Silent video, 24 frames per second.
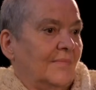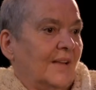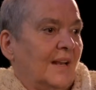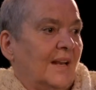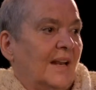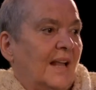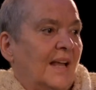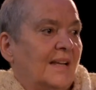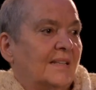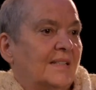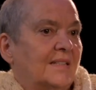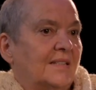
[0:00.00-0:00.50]

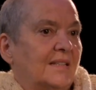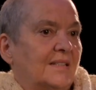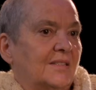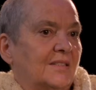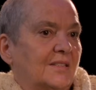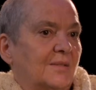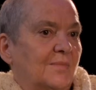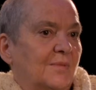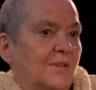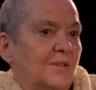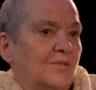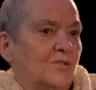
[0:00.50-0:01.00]
Class
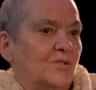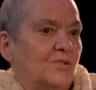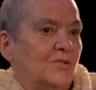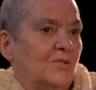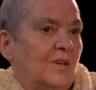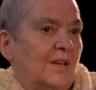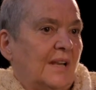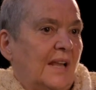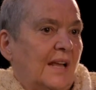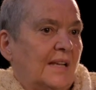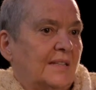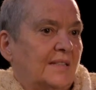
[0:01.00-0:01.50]
system. There's no
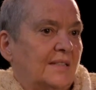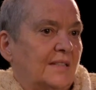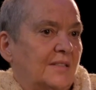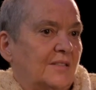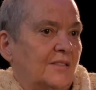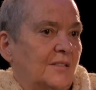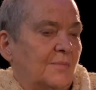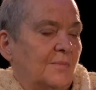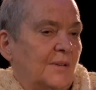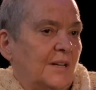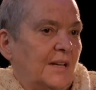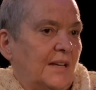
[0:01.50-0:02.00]
class
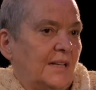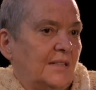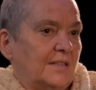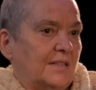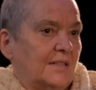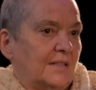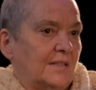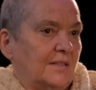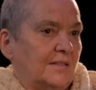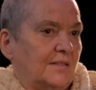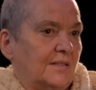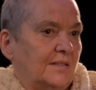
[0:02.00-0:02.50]
system in
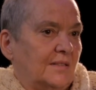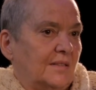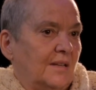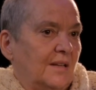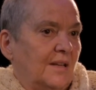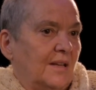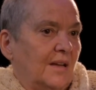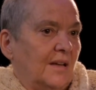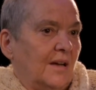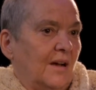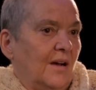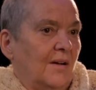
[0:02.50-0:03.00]
Iceland.
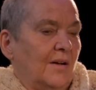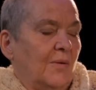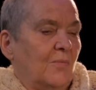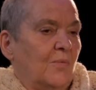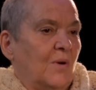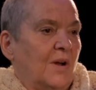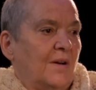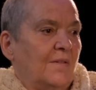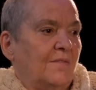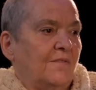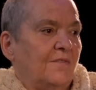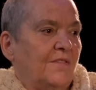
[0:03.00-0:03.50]
Right.
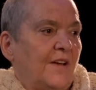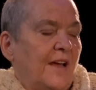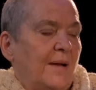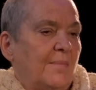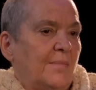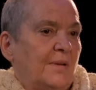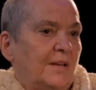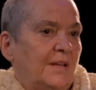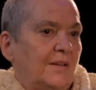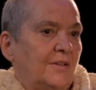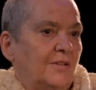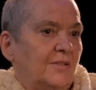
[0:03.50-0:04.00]
One
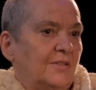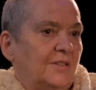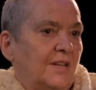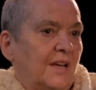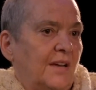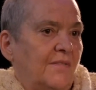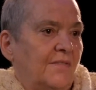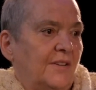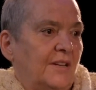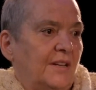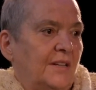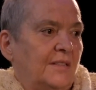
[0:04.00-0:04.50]
family could
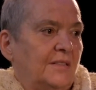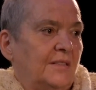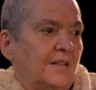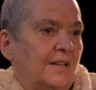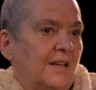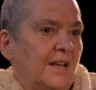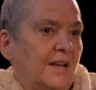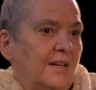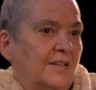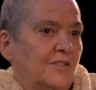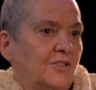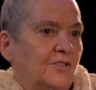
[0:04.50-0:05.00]
have an
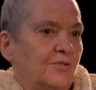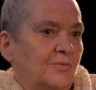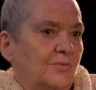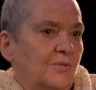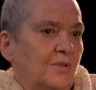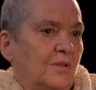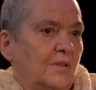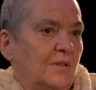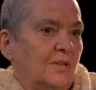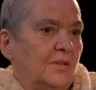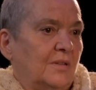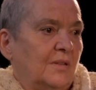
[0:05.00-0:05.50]

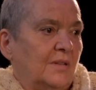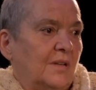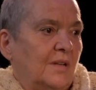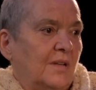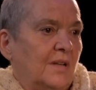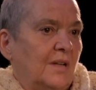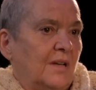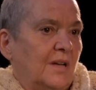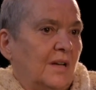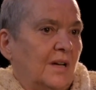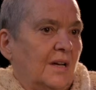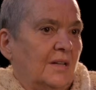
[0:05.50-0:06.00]
intellectual,
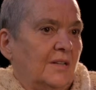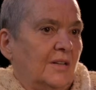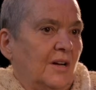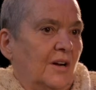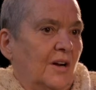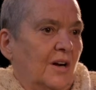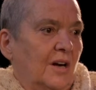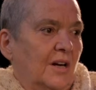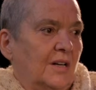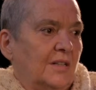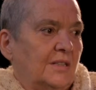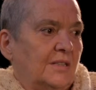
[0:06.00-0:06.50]
an
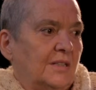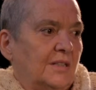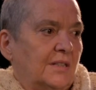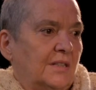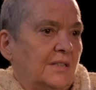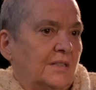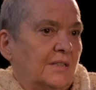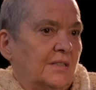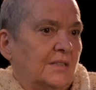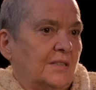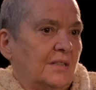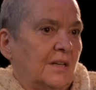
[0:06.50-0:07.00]

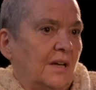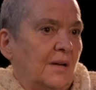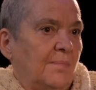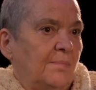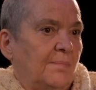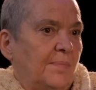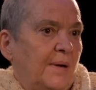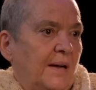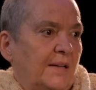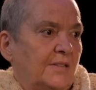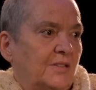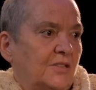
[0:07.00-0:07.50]
artist, a
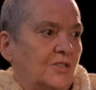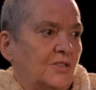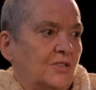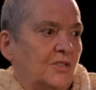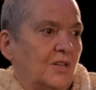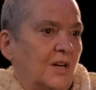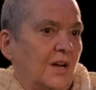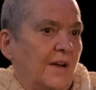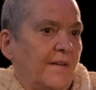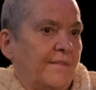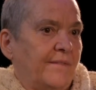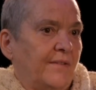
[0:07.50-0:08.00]
bus
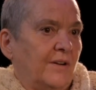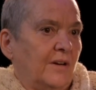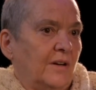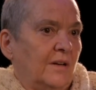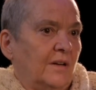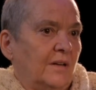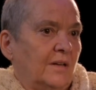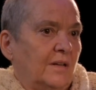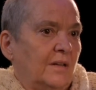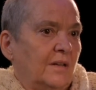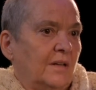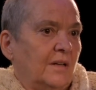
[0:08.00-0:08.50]

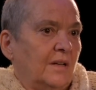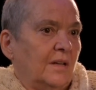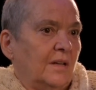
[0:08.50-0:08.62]
driver,